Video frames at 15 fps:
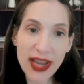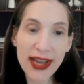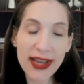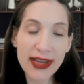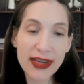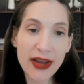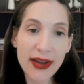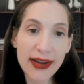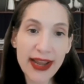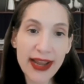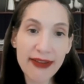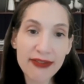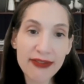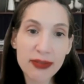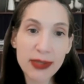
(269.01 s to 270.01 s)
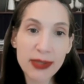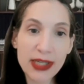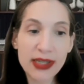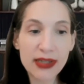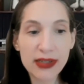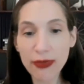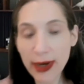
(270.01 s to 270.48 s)
and not have to
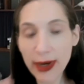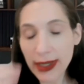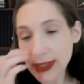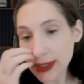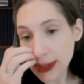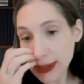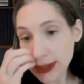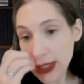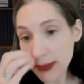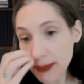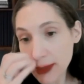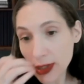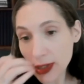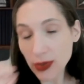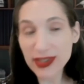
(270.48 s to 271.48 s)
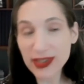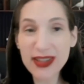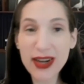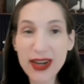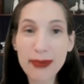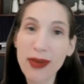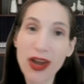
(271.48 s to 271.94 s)
be frantically typing notes
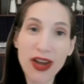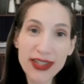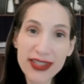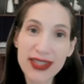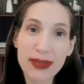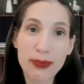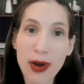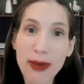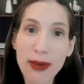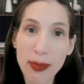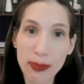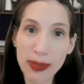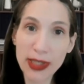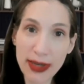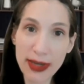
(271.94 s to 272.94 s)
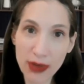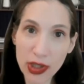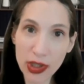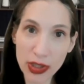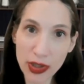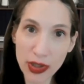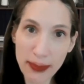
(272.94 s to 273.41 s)
that I'm honestly probably never going
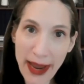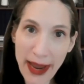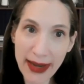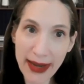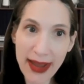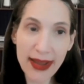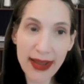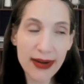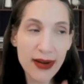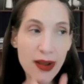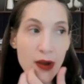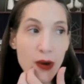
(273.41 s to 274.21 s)
to look back at,